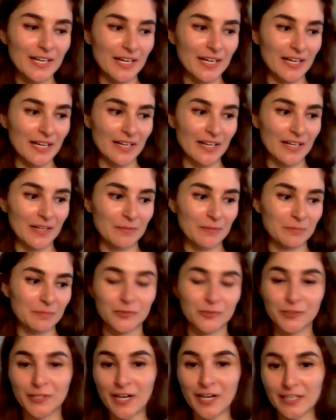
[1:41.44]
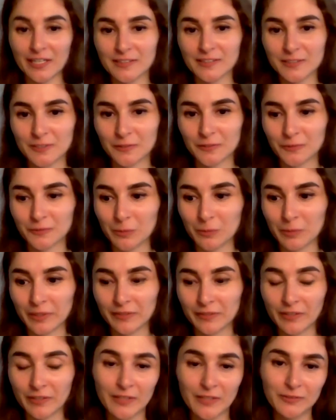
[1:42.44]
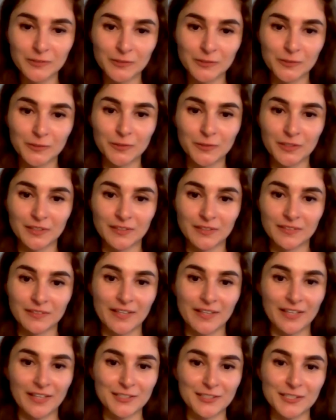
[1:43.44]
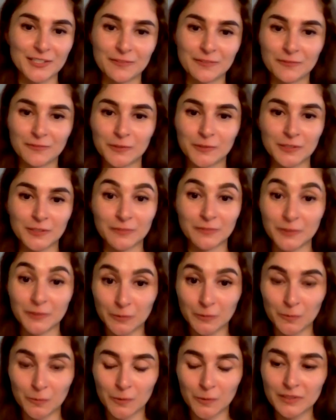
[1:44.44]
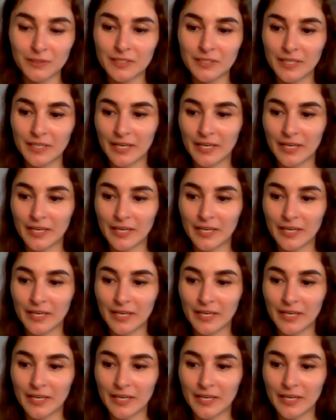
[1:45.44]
Regardless of your background, you can achieve whatever you want.